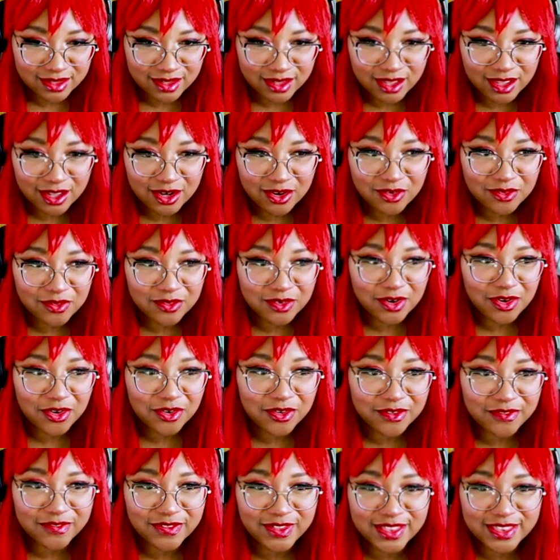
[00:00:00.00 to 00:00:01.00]
I don't
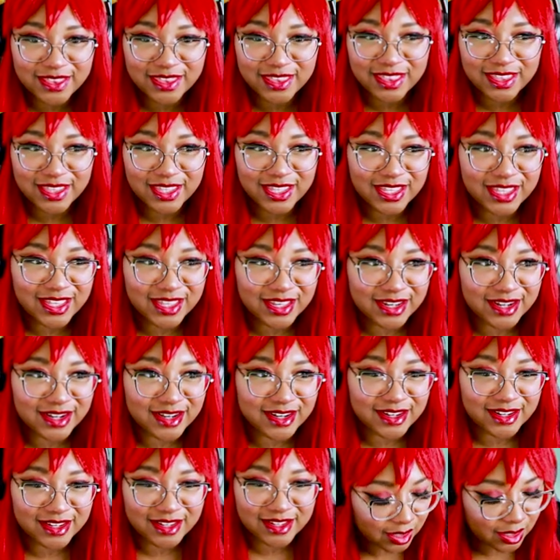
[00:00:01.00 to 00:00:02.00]
know if that's the
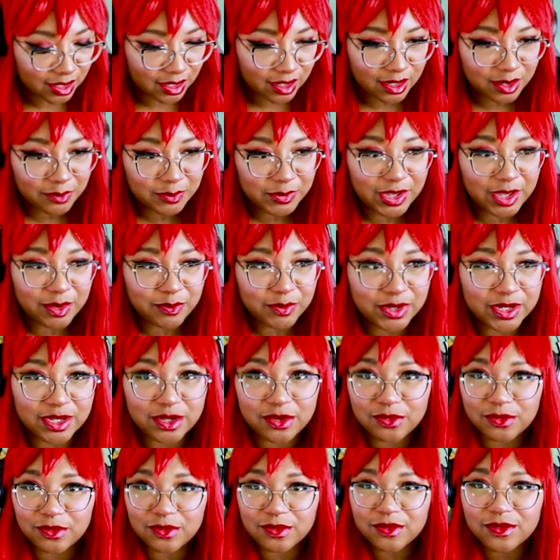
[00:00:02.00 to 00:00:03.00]
end. I'm gonna
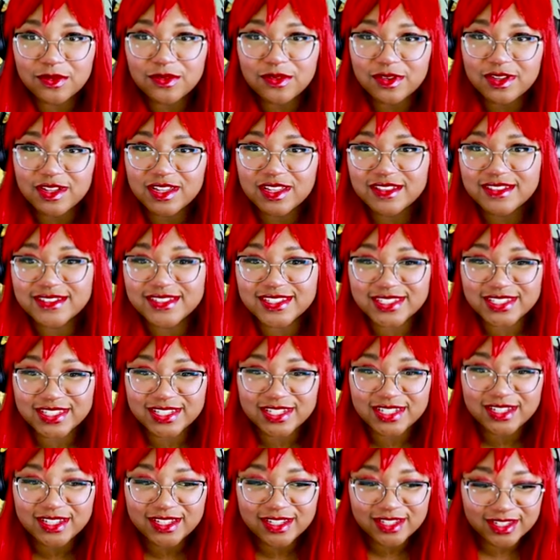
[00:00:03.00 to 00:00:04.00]
Google and
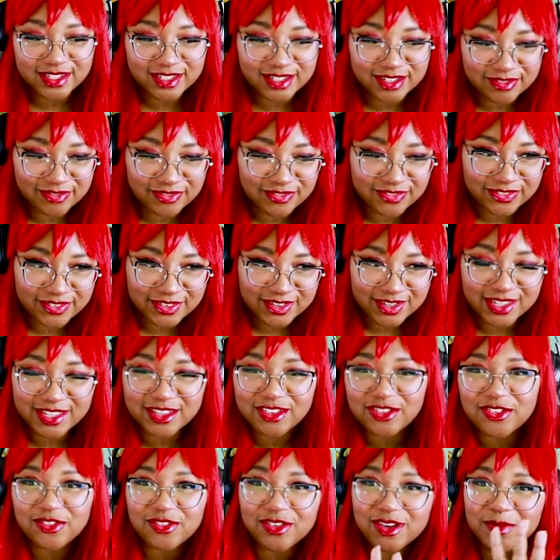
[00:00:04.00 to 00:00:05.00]
see if I
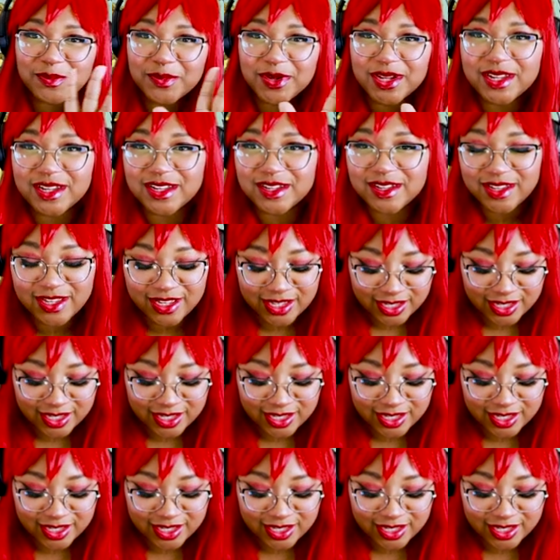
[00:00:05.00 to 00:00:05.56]
enjoy my